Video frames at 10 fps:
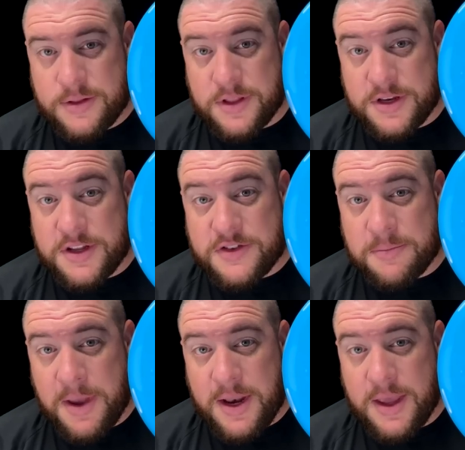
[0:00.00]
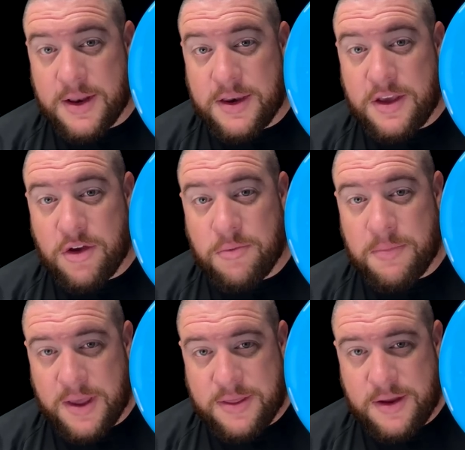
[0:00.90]
the Discmania Neo
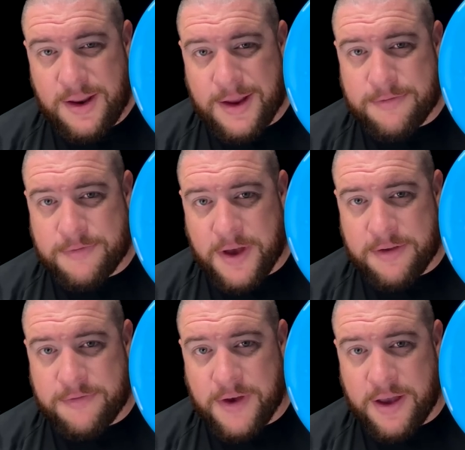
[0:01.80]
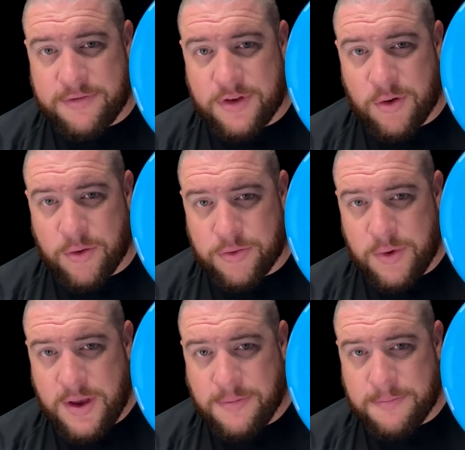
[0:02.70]
Method at
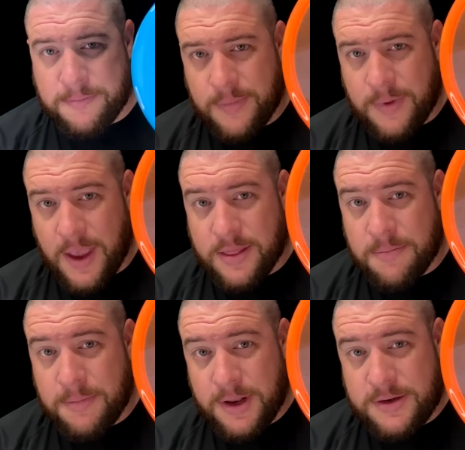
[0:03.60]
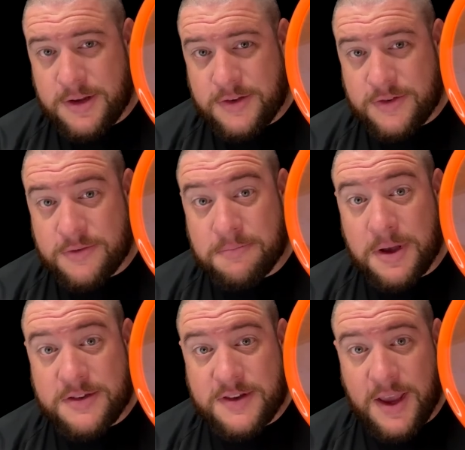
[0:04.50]
5503, and the Mint Discs
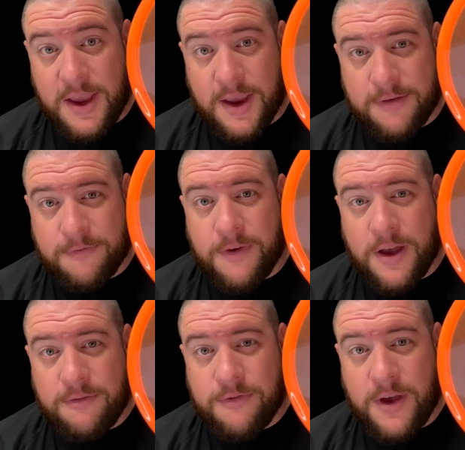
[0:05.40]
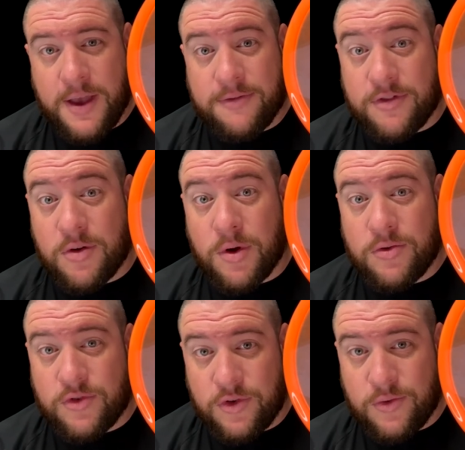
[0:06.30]
Mustang at
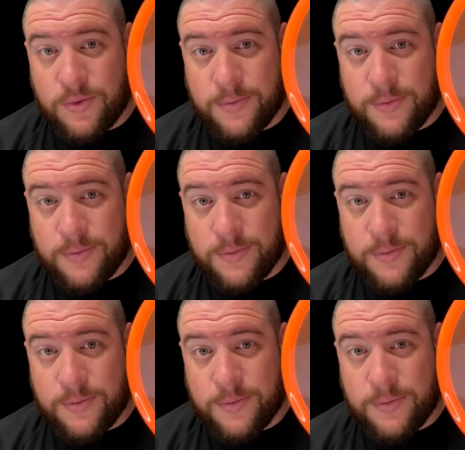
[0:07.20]
5502.